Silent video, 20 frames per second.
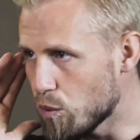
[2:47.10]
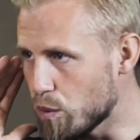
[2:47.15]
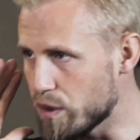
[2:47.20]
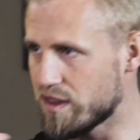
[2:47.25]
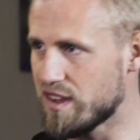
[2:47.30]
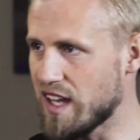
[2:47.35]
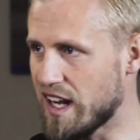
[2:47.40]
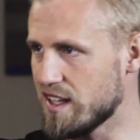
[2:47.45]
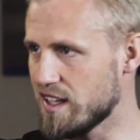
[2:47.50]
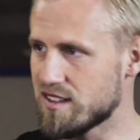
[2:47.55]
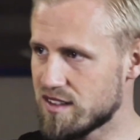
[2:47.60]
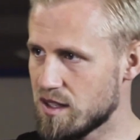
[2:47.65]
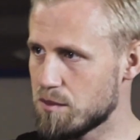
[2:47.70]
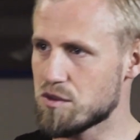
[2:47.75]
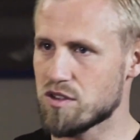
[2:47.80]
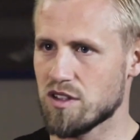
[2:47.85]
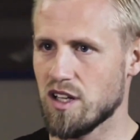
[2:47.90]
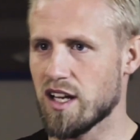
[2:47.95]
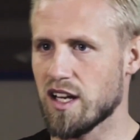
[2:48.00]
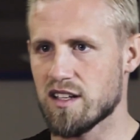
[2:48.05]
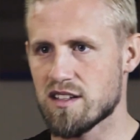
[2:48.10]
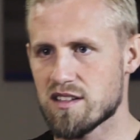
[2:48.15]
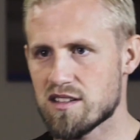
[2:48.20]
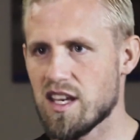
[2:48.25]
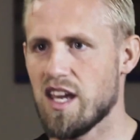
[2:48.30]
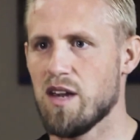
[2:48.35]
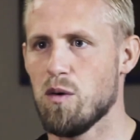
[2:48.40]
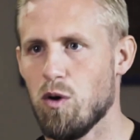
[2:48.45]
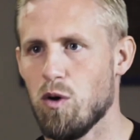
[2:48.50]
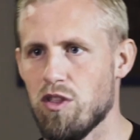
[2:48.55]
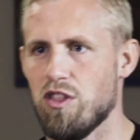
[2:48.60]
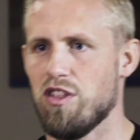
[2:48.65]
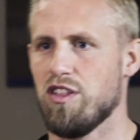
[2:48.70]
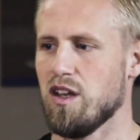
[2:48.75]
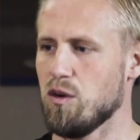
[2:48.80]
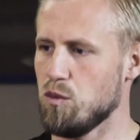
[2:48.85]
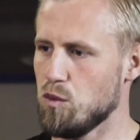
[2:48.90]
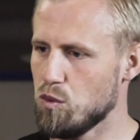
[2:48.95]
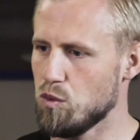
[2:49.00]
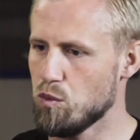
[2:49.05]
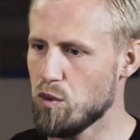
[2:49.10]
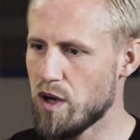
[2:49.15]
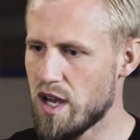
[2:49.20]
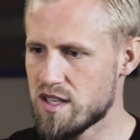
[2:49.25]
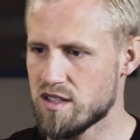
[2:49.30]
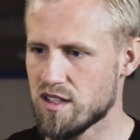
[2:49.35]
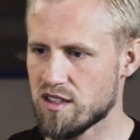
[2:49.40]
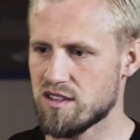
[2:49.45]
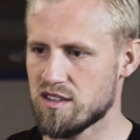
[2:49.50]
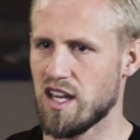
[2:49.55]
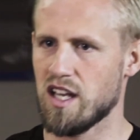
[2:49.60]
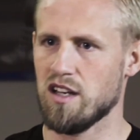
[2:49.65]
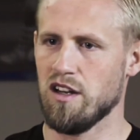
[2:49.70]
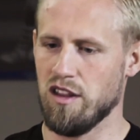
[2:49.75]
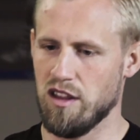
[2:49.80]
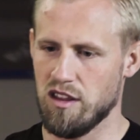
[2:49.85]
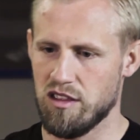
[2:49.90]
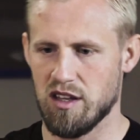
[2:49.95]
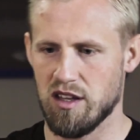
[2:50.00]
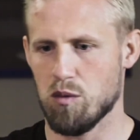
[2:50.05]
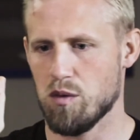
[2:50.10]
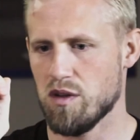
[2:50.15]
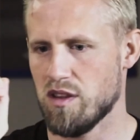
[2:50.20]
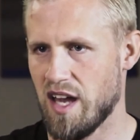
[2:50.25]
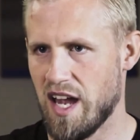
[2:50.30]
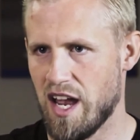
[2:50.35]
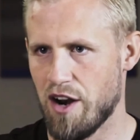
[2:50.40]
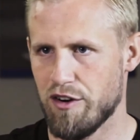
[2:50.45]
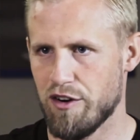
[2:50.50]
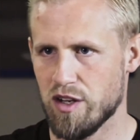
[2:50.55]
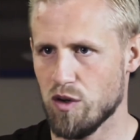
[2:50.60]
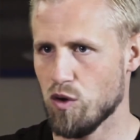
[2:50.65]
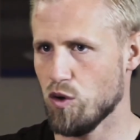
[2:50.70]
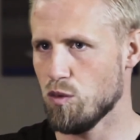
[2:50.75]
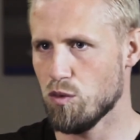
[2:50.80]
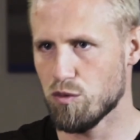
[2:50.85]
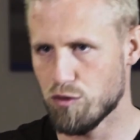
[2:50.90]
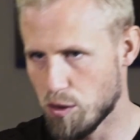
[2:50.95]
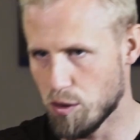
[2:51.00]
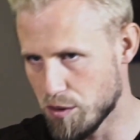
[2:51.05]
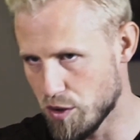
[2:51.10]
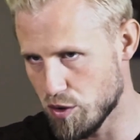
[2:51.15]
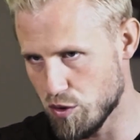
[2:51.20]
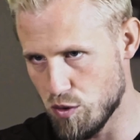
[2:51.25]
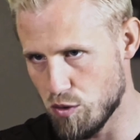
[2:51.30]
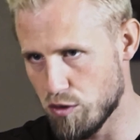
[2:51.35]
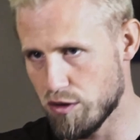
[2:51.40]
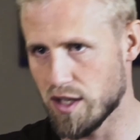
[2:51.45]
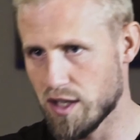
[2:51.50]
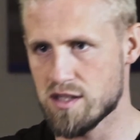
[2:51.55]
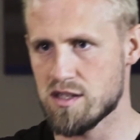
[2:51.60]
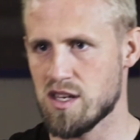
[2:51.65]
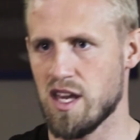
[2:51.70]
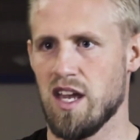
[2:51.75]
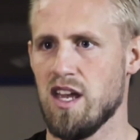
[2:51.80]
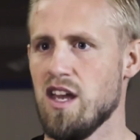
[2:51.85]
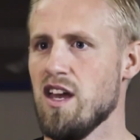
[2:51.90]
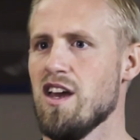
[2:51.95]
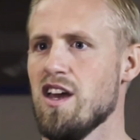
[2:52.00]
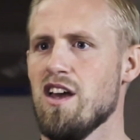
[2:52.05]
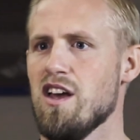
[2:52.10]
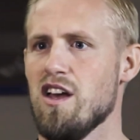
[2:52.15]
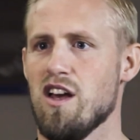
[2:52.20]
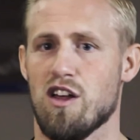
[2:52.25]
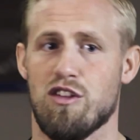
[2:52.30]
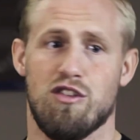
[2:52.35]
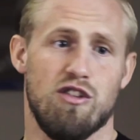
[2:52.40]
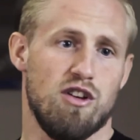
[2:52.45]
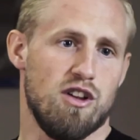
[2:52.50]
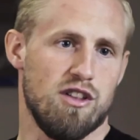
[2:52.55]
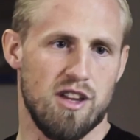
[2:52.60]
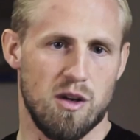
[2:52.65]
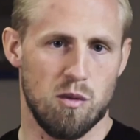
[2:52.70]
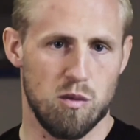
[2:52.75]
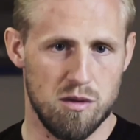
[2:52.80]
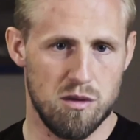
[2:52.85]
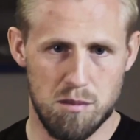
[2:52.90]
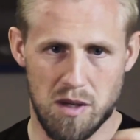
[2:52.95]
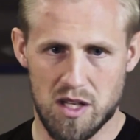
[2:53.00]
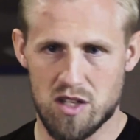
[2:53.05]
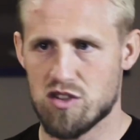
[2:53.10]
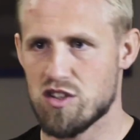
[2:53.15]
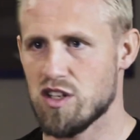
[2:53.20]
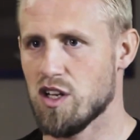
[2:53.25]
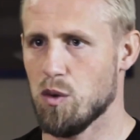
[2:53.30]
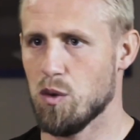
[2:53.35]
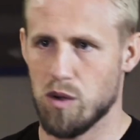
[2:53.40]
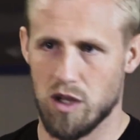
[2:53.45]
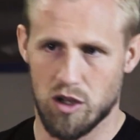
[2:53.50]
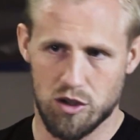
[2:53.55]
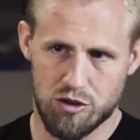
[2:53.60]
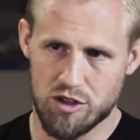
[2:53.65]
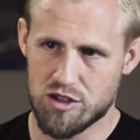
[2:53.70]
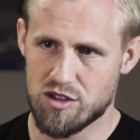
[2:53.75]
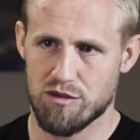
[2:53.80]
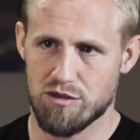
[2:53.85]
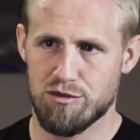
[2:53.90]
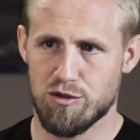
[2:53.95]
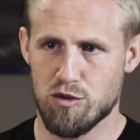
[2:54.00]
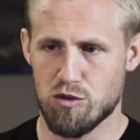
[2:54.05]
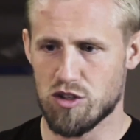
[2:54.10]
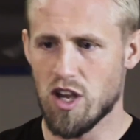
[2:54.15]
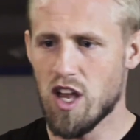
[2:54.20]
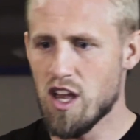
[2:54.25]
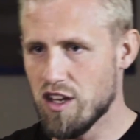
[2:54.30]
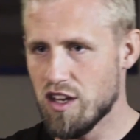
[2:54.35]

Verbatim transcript: with Danny Simpson, I can say one thing. With Wes, I say another thing. With Harry or Robert Huth, I say a third thing. With Ben Chilwell or Christian Fuchs,